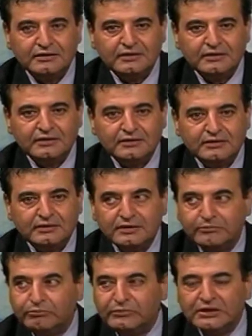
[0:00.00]

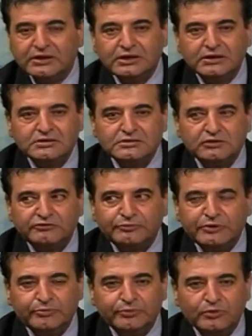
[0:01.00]
Millions of people
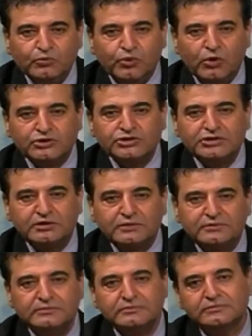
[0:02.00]
watch.
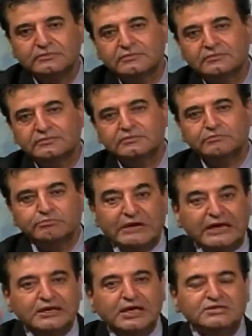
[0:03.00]
Millions of
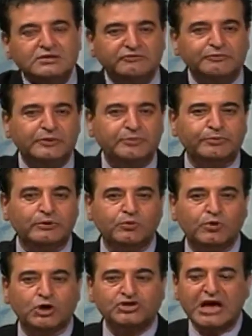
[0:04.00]
people watch.
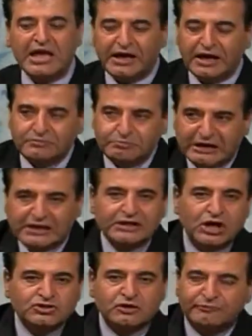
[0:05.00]
And millions of people
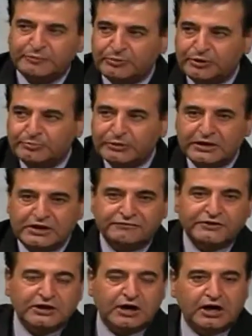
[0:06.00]
believe the garbage
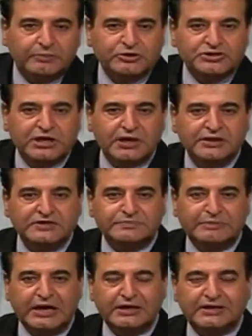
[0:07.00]
that this man is
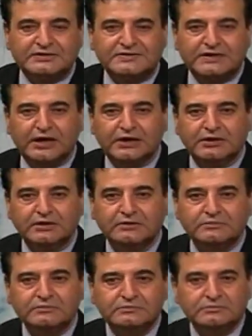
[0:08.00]
saying.
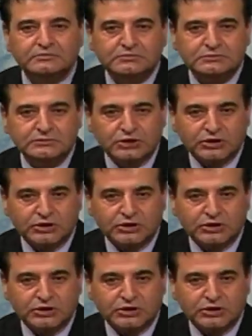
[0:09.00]
Continue.